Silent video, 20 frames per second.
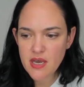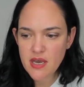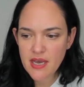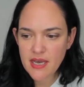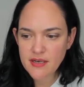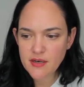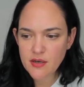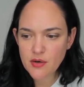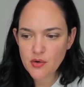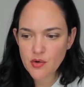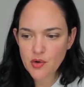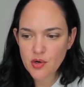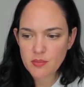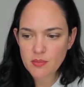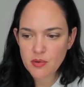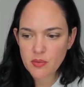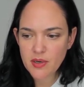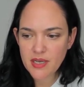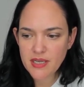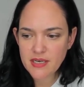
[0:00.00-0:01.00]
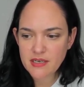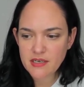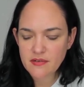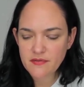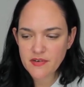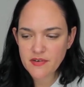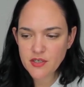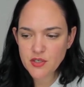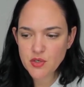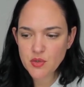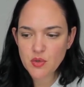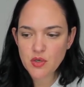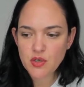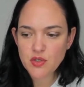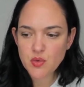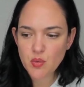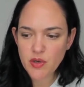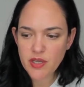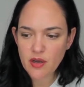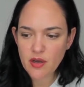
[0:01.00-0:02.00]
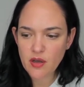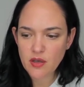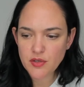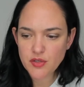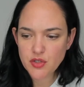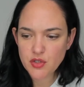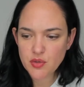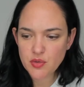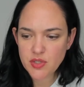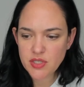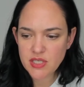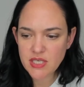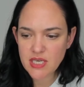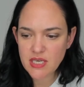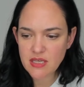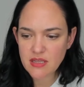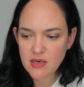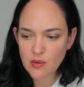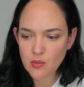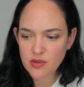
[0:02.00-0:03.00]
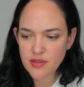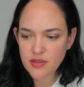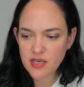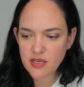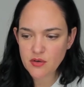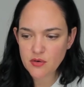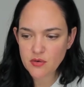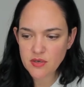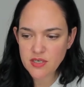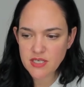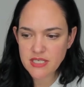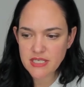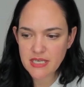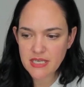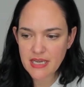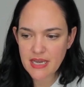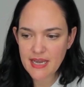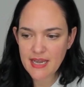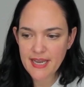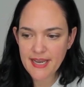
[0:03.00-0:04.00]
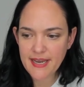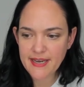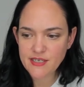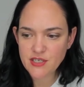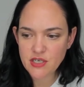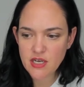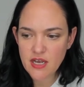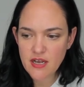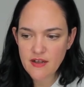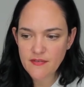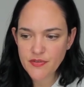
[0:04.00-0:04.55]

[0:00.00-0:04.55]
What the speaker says: And in normal weight individuals, we also see that with increasing age,